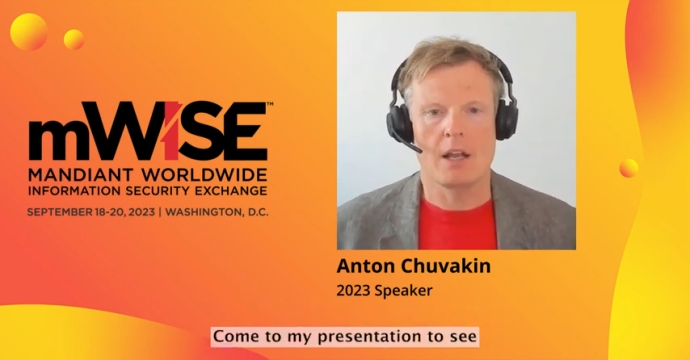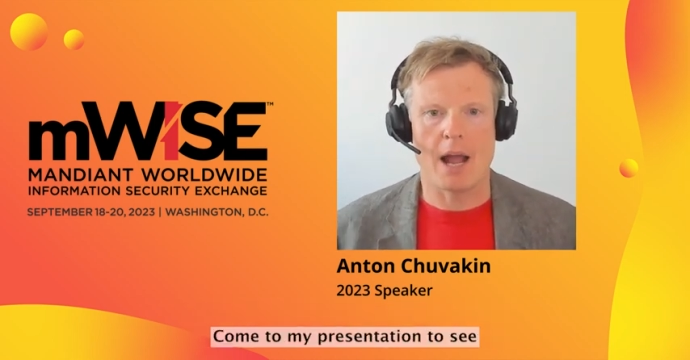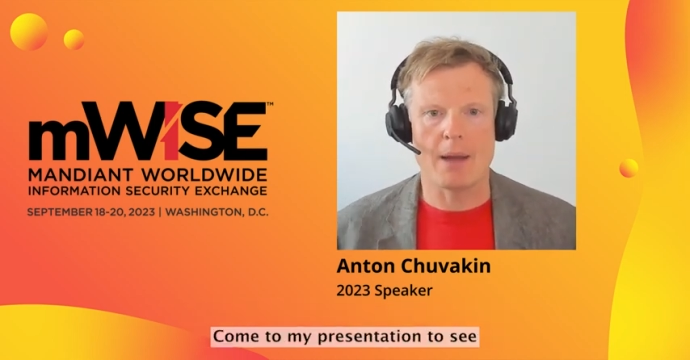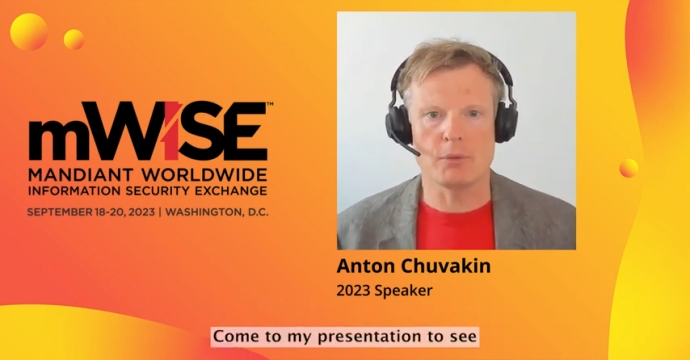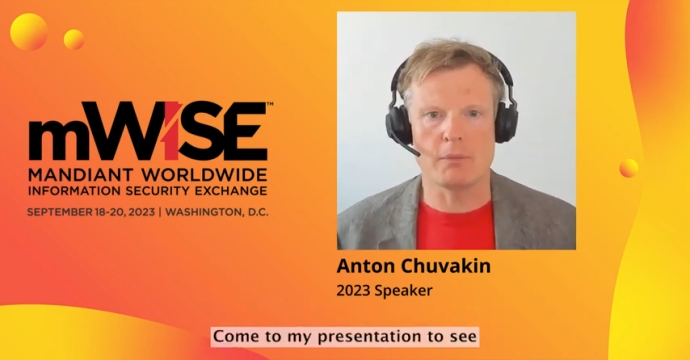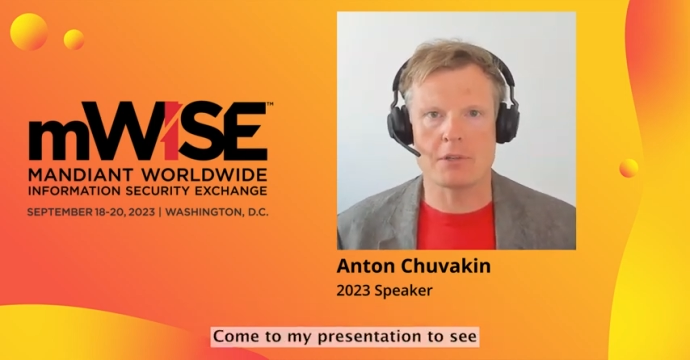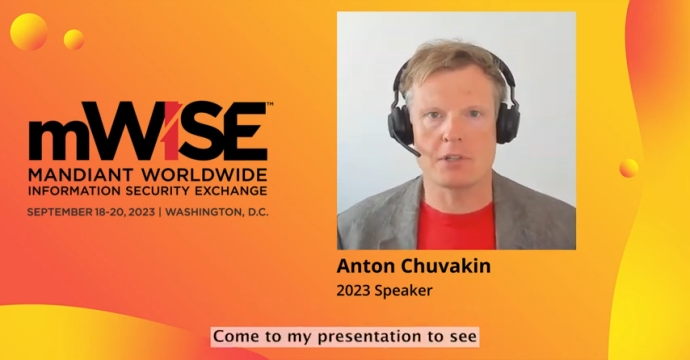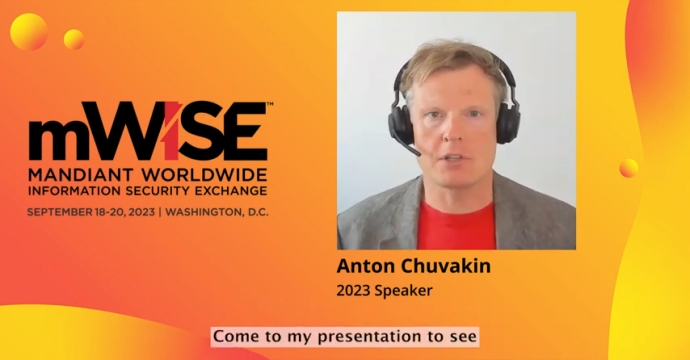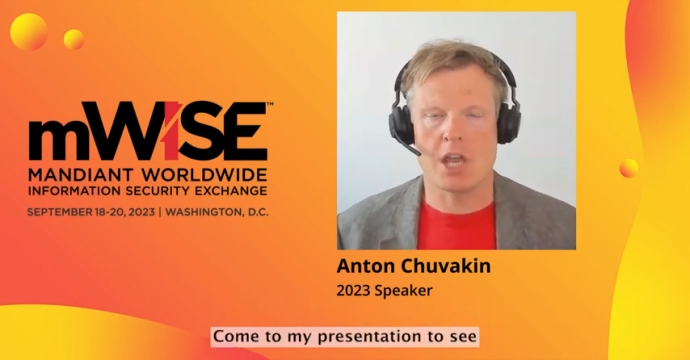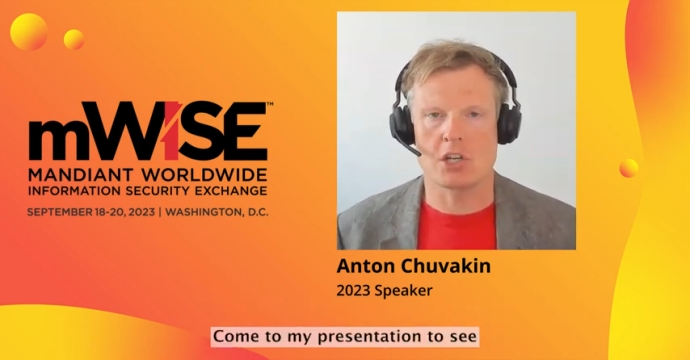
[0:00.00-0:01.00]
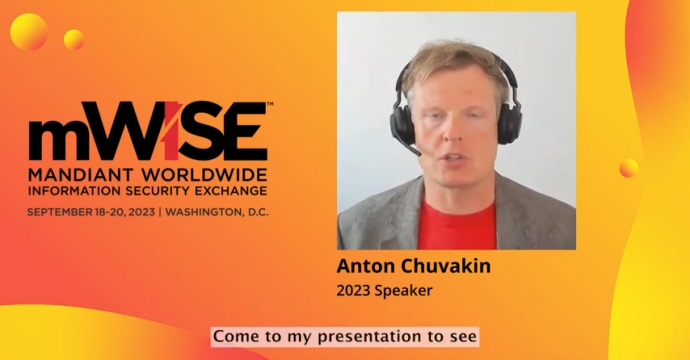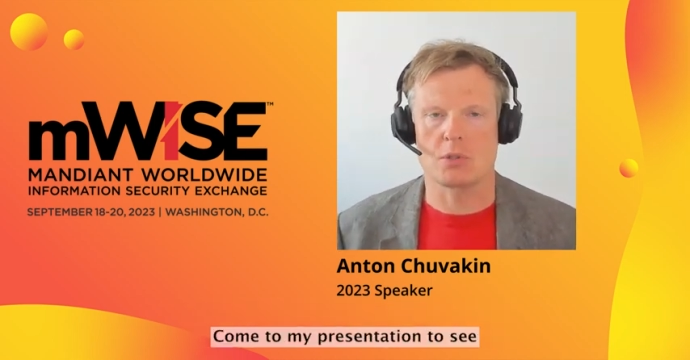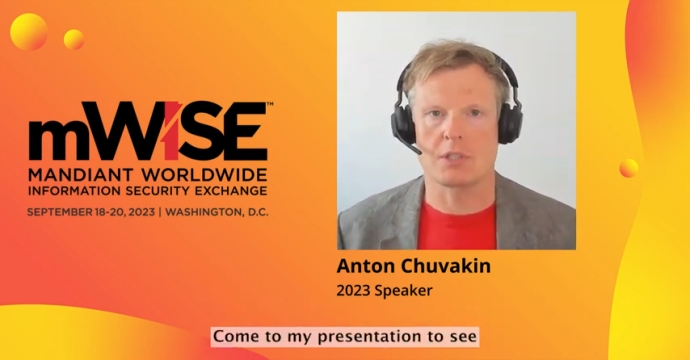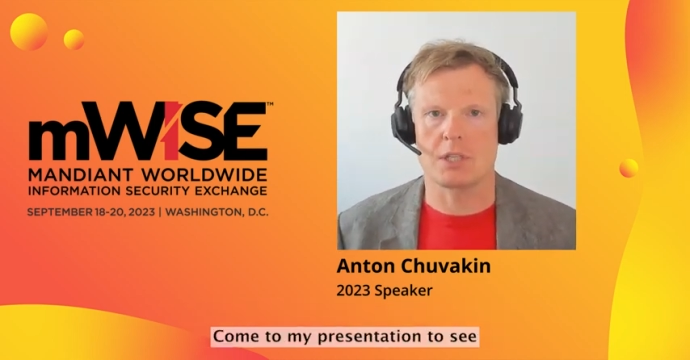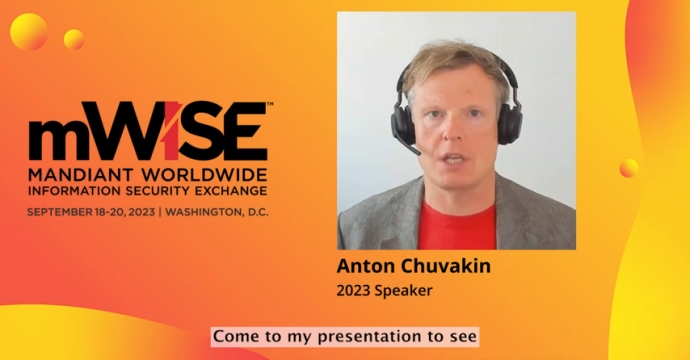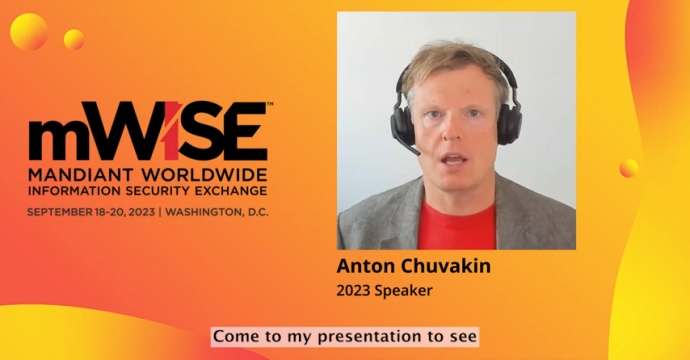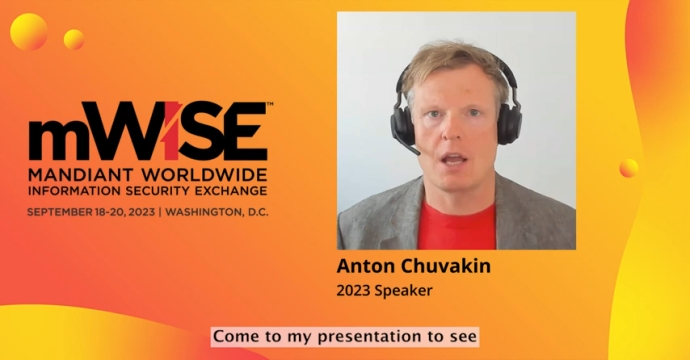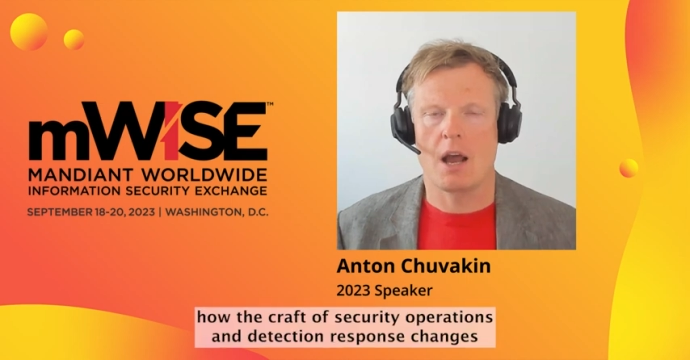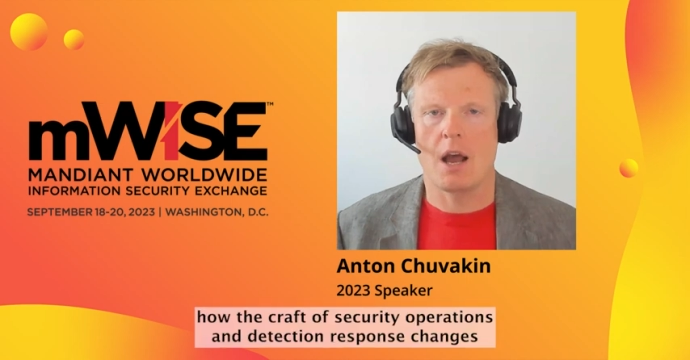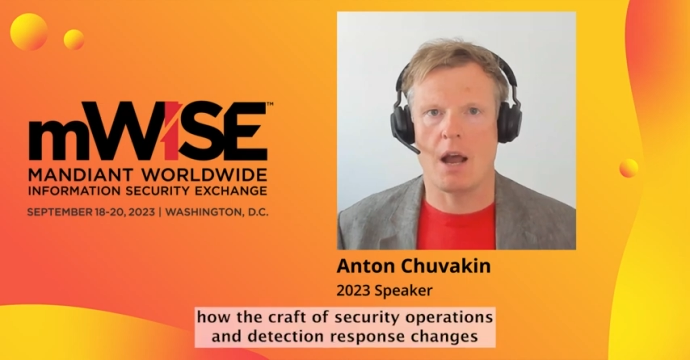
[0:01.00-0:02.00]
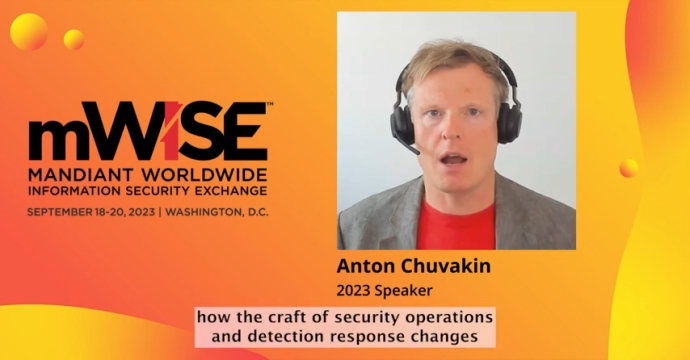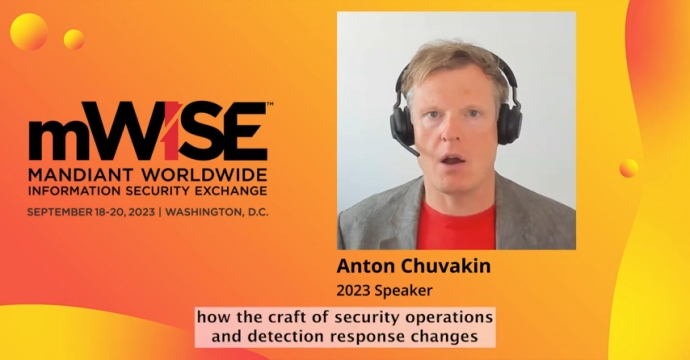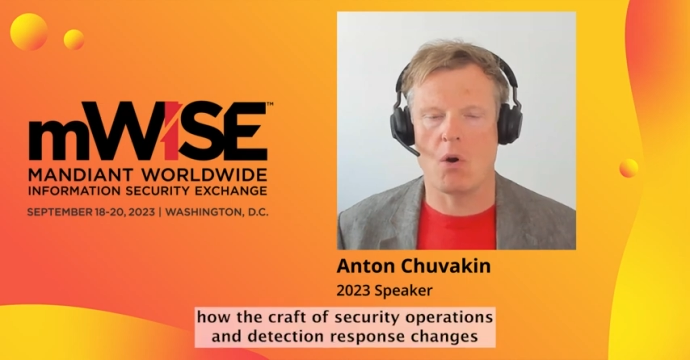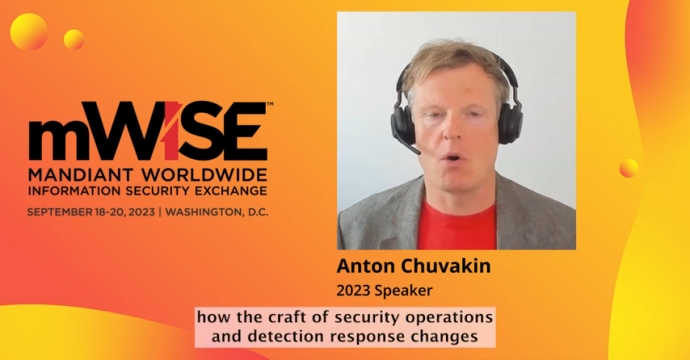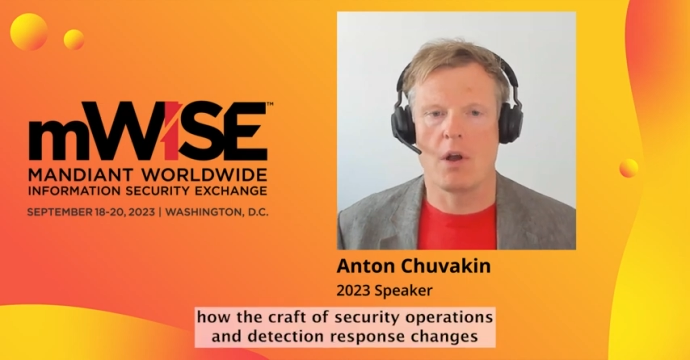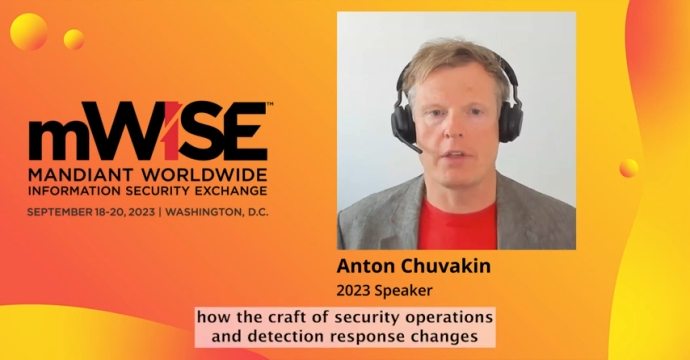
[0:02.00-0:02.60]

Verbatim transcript: come to my presentation to see how